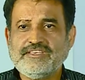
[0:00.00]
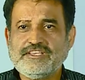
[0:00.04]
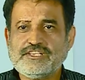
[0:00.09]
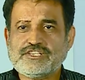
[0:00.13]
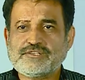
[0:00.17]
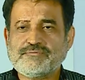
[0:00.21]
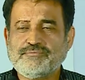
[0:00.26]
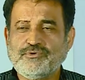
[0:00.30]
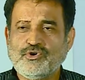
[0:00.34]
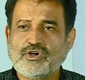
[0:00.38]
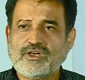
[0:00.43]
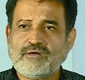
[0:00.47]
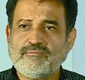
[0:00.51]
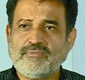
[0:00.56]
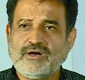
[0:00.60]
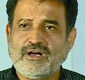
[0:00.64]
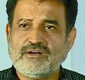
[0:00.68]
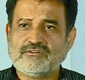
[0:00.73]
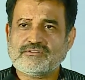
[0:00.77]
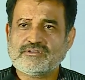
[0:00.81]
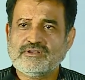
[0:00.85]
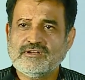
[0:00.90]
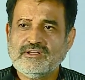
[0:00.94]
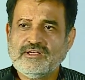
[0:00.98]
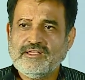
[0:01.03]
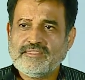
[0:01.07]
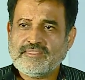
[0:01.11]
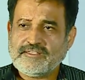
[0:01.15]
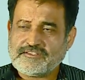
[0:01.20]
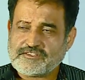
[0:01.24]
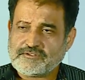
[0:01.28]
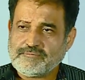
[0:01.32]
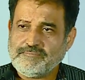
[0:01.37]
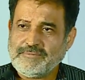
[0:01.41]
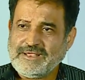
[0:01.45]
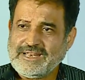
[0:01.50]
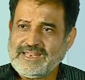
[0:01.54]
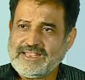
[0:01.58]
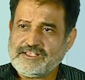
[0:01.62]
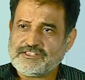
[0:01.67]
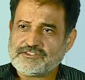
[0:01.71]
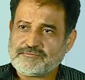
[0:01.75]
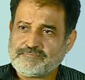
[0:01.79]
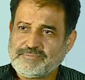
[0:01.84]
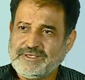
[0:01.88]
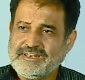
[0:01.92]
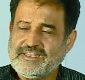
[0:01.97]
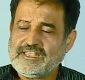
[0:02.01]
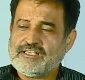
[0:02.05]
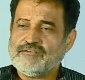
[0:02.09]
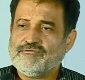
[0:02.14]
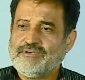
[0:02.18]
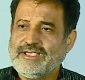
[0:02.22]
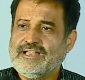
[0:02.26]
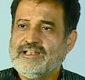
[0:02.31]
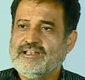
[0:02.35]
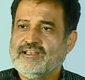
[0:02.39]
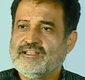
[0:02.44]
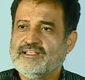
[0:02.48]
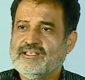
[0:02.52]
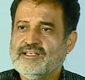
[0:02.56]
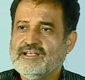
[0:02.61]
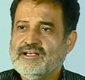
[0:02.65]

spoke about the spinning wheel,